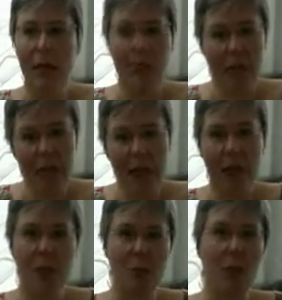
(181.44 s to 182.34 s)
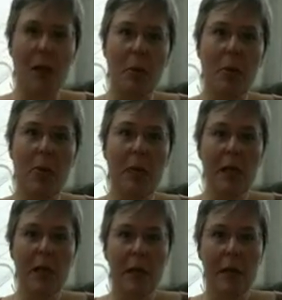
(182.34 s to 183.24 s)
very intelligent people.
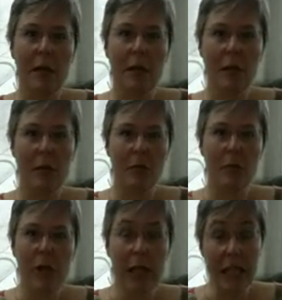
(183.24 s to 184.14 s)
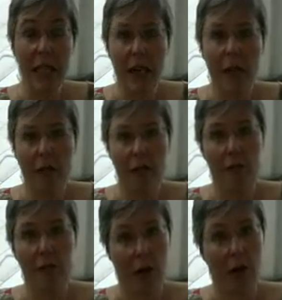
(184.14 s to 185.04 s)
A lot of them really love
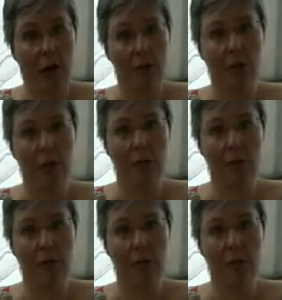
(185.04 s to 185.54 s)
art.